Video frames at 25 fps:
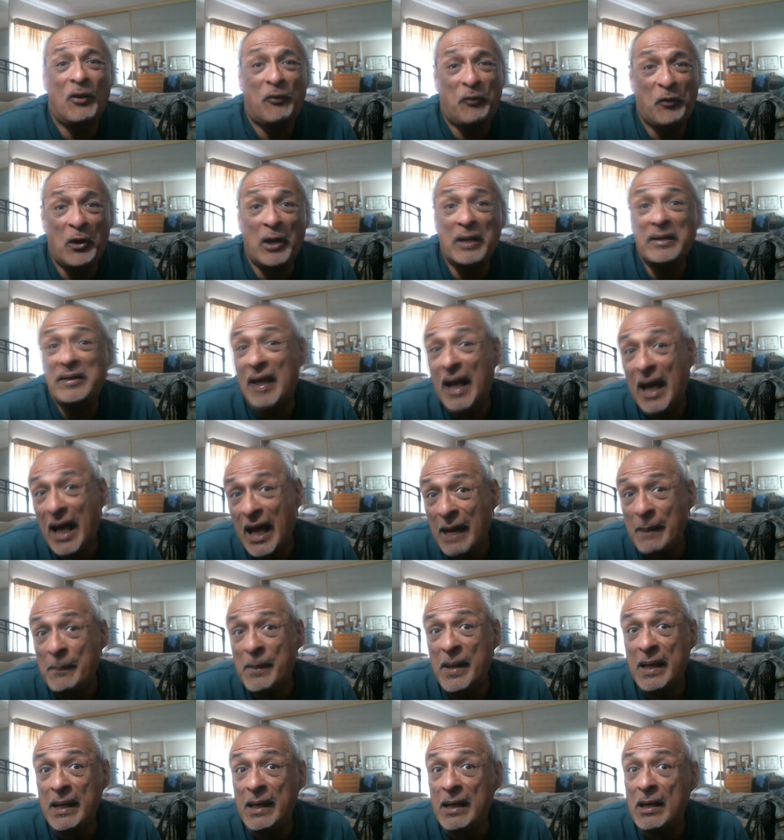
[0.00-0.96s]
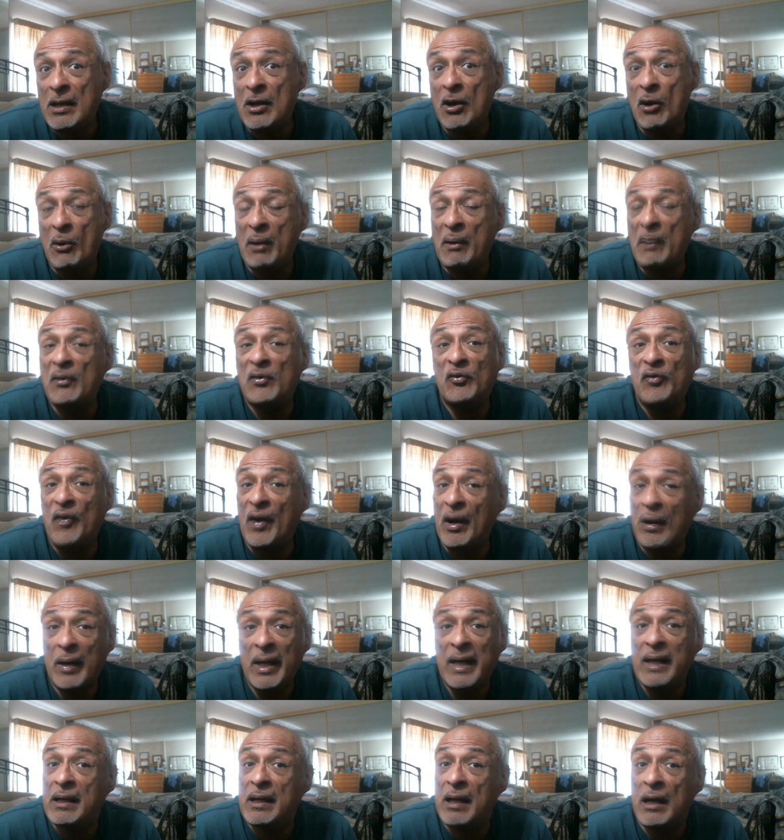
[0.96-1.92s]
so, for a time, you know, he was
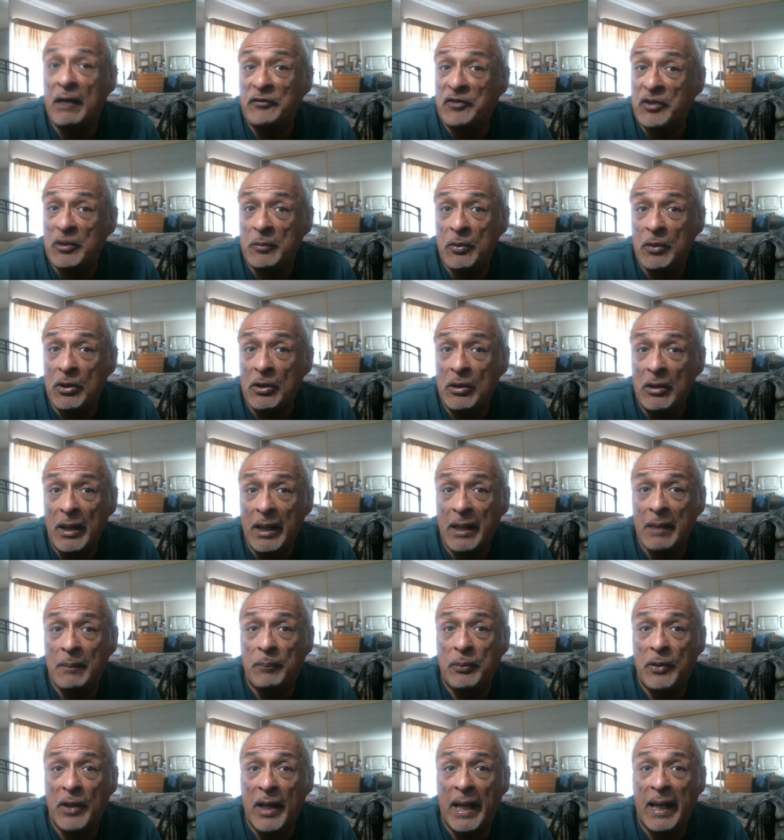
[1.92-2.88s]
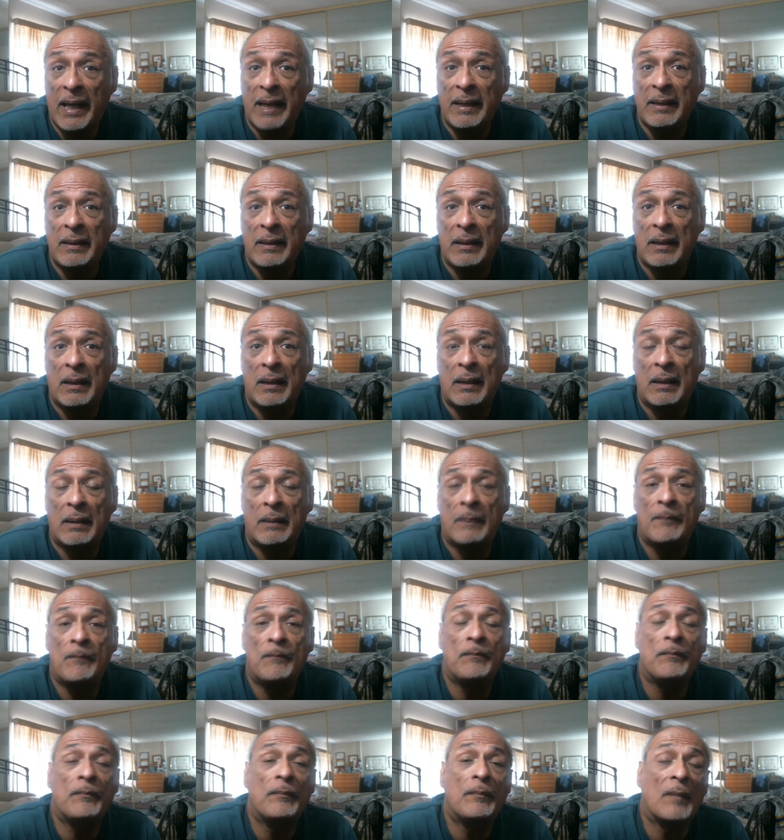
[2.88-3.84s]
very comfortable in playing,
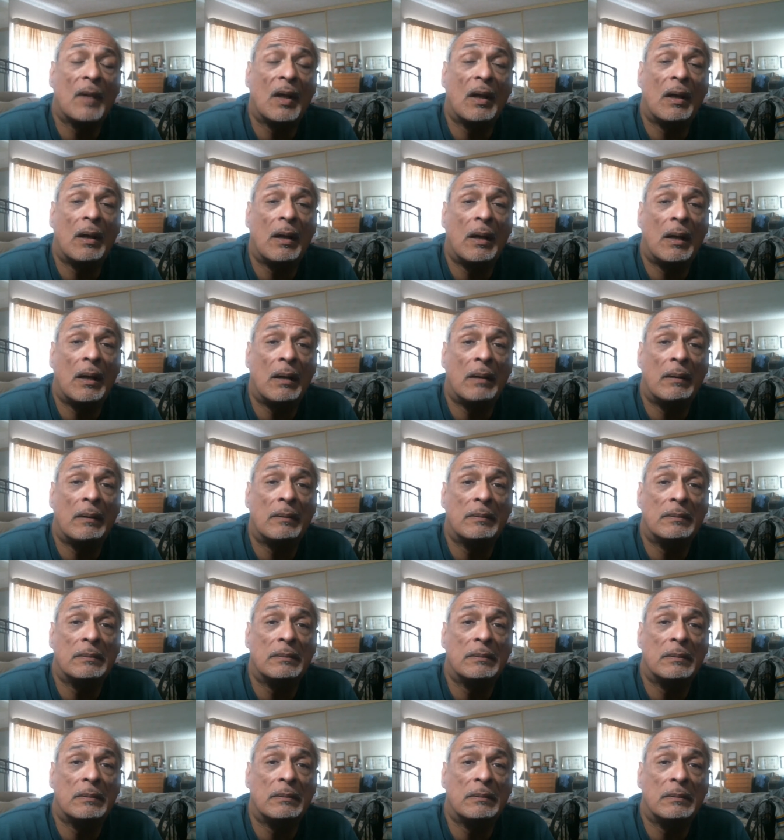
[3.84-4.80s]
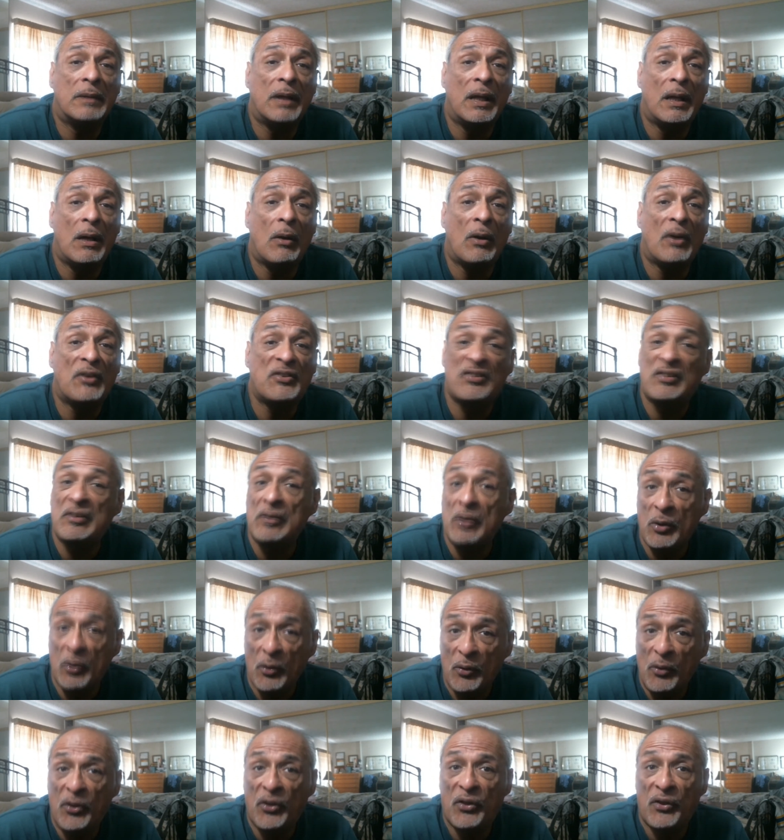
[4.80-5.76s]
um, uh, you know, a
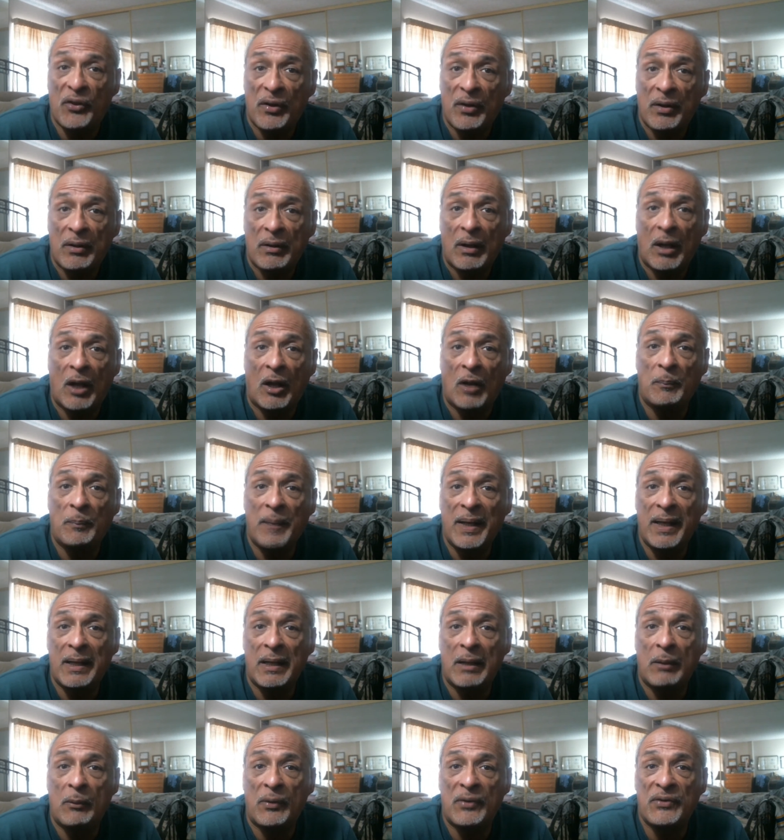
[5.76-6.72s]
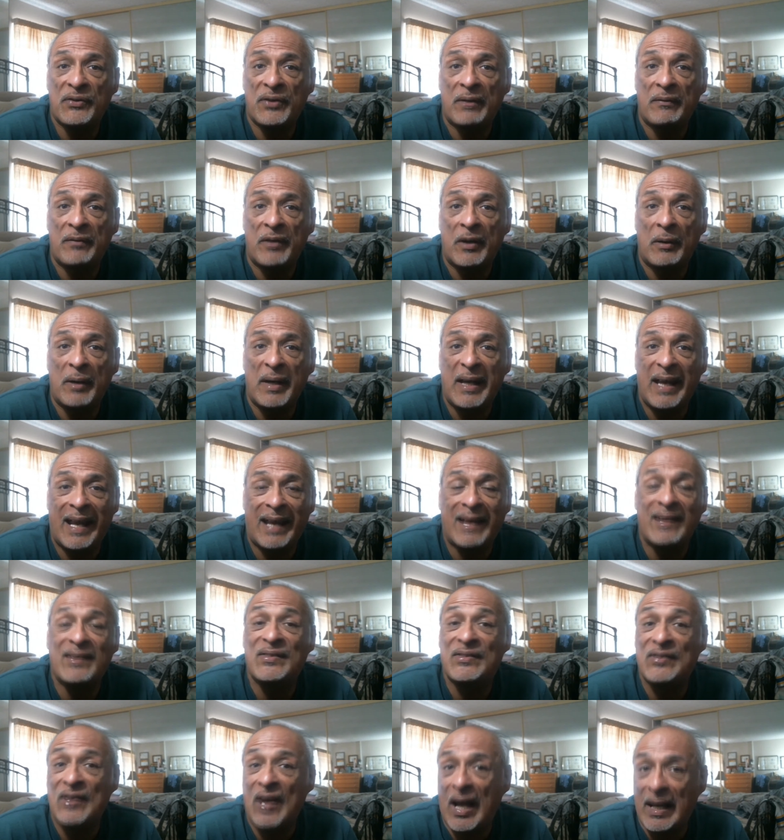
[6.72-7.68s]
sleuth, albeit it was a very
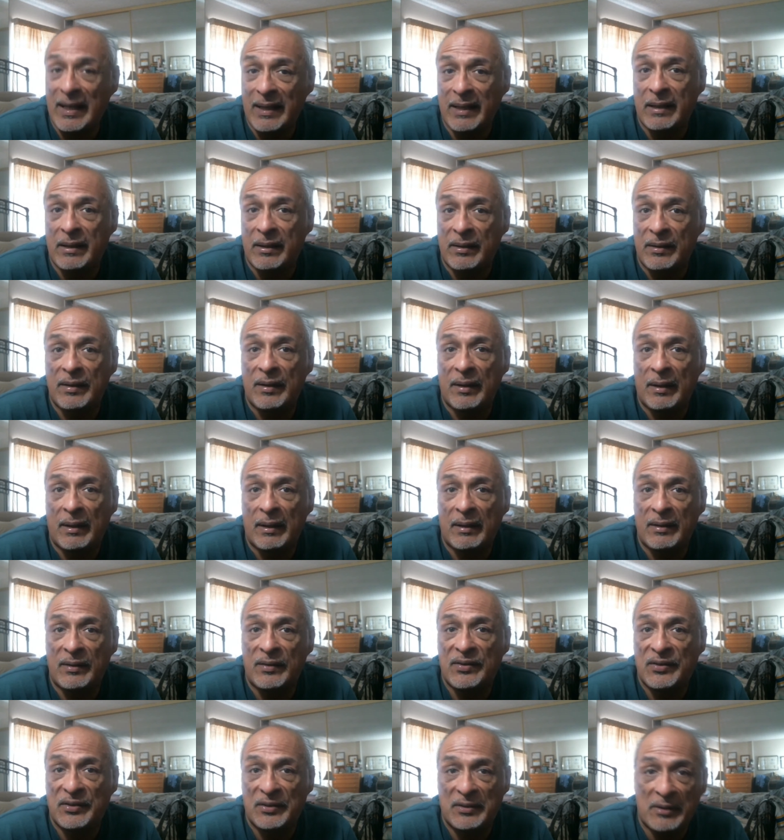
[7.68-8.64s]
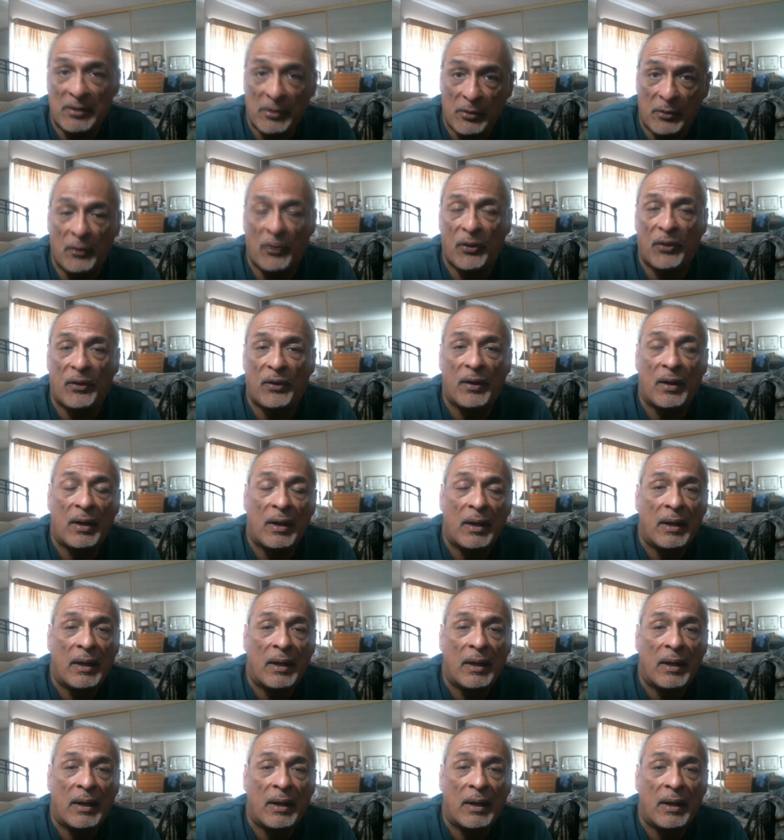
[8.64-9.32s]
exotic sleuth